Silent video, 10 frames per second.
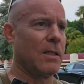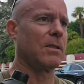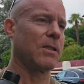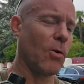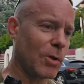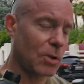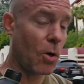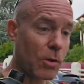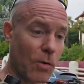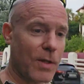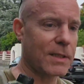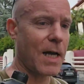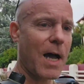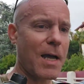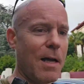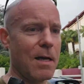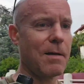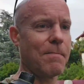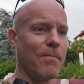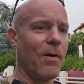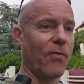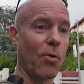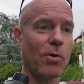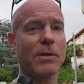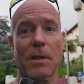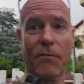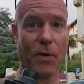So I was talking to this guy, of course,